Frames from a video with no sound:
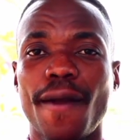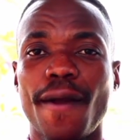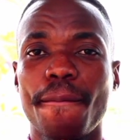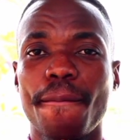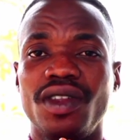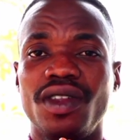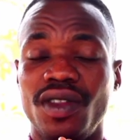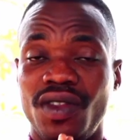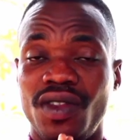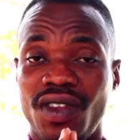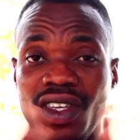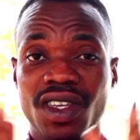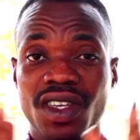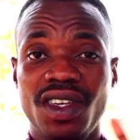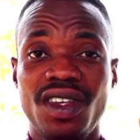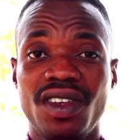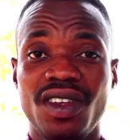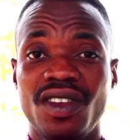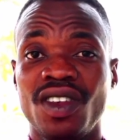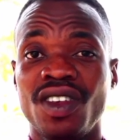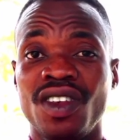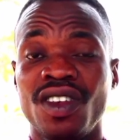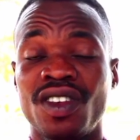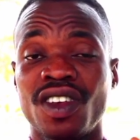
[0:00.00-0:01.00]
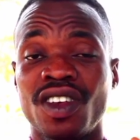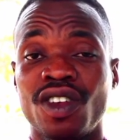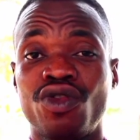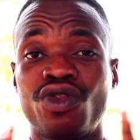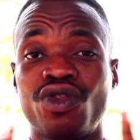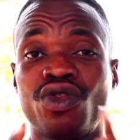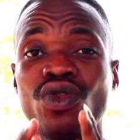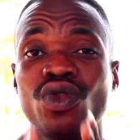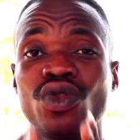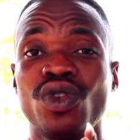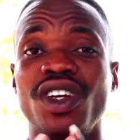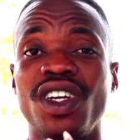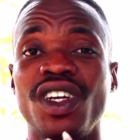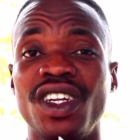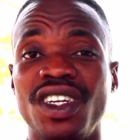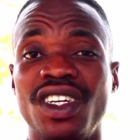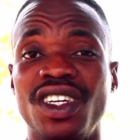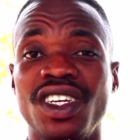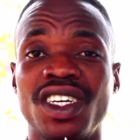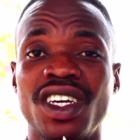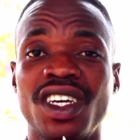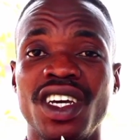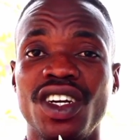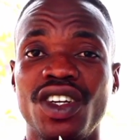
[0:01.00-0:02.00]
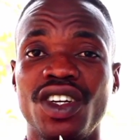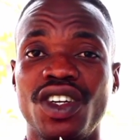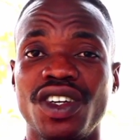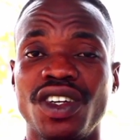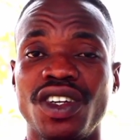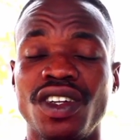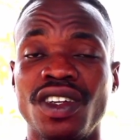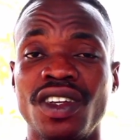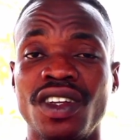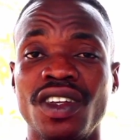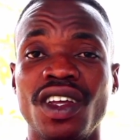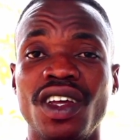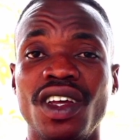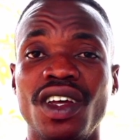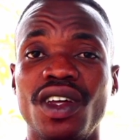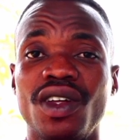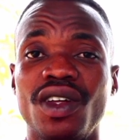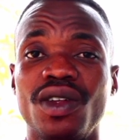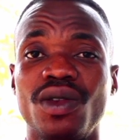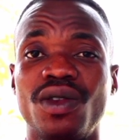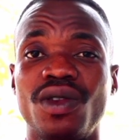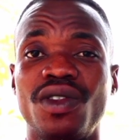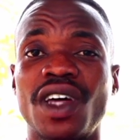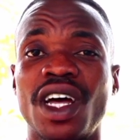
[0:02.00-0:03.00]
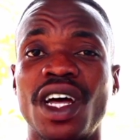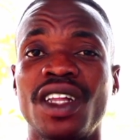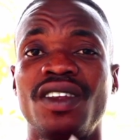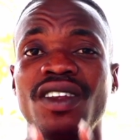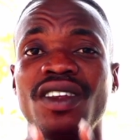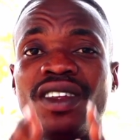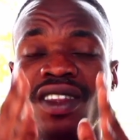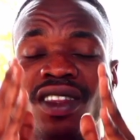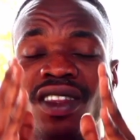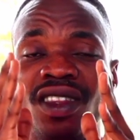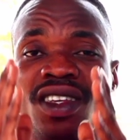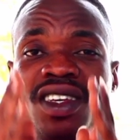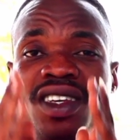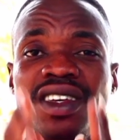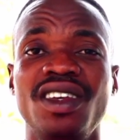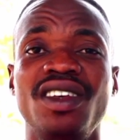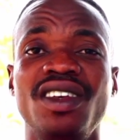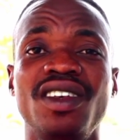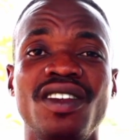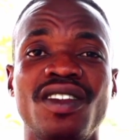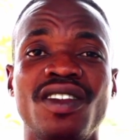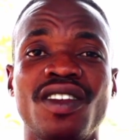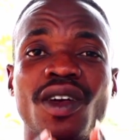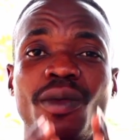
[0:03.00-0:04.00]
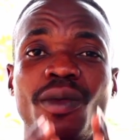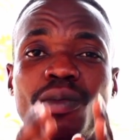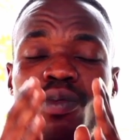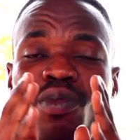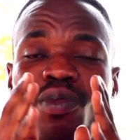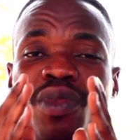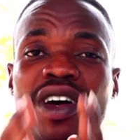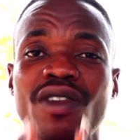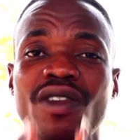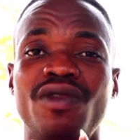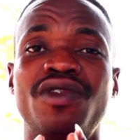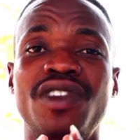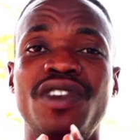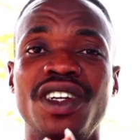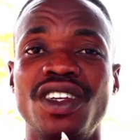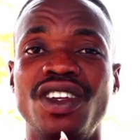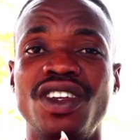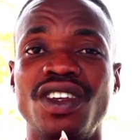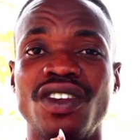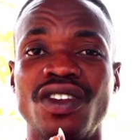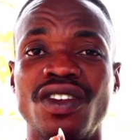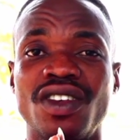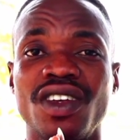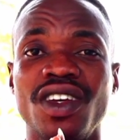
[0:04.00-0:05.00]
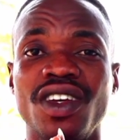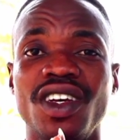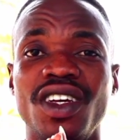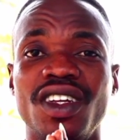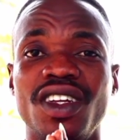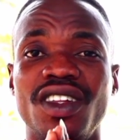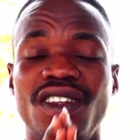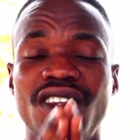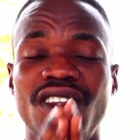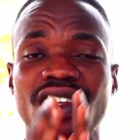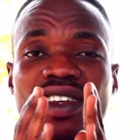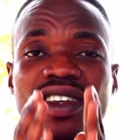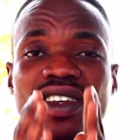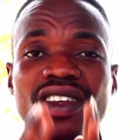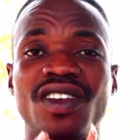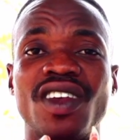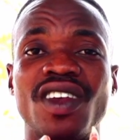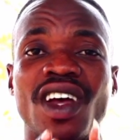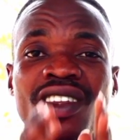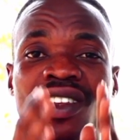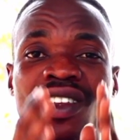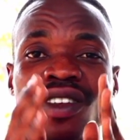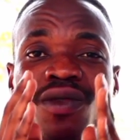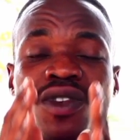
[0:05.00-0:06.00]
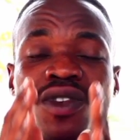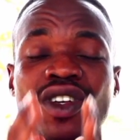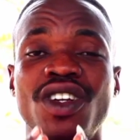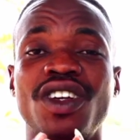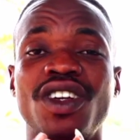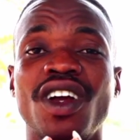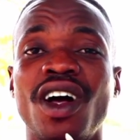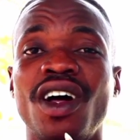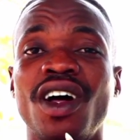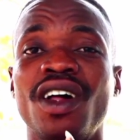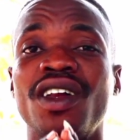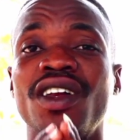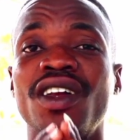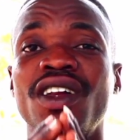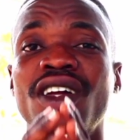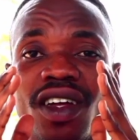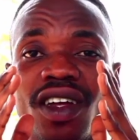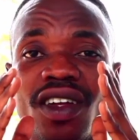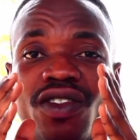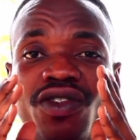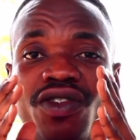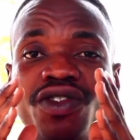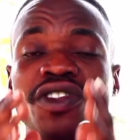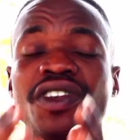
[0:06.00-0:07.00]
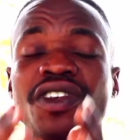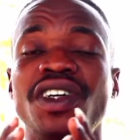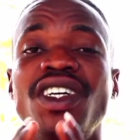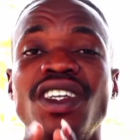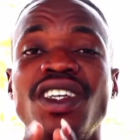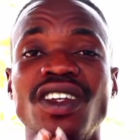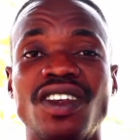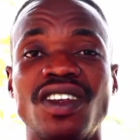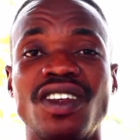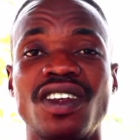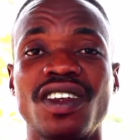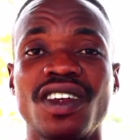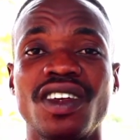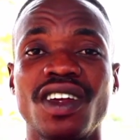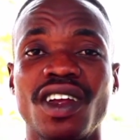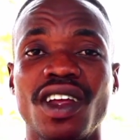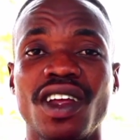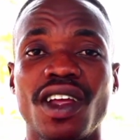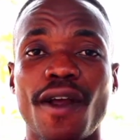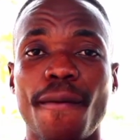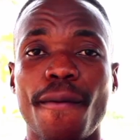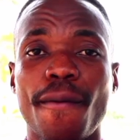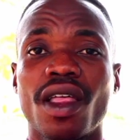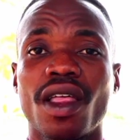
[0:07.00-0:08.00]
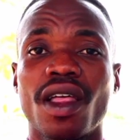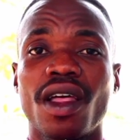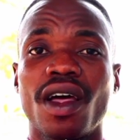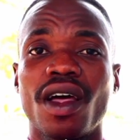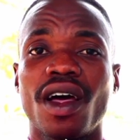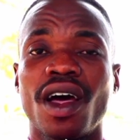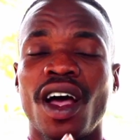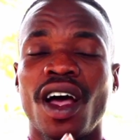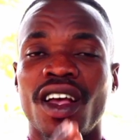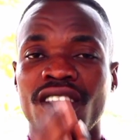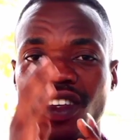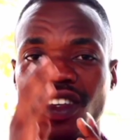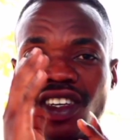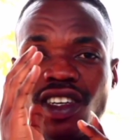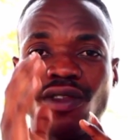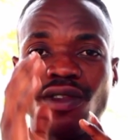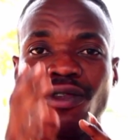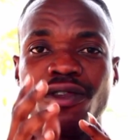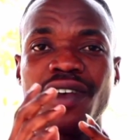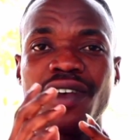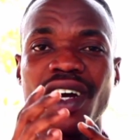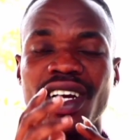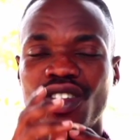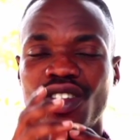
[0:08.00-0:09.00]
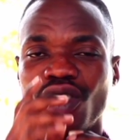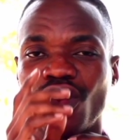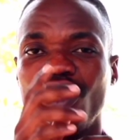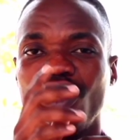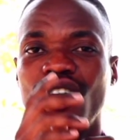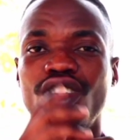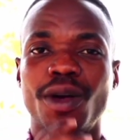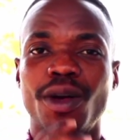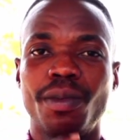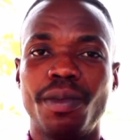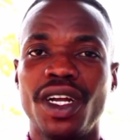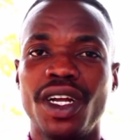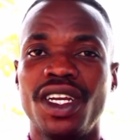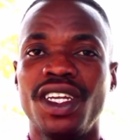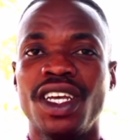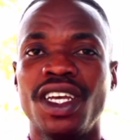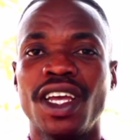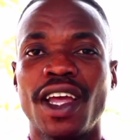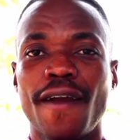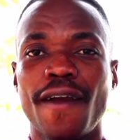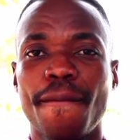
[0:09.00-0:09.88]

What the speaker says: This is a true indication that these beverages, these artificial drinks, has effect on your body.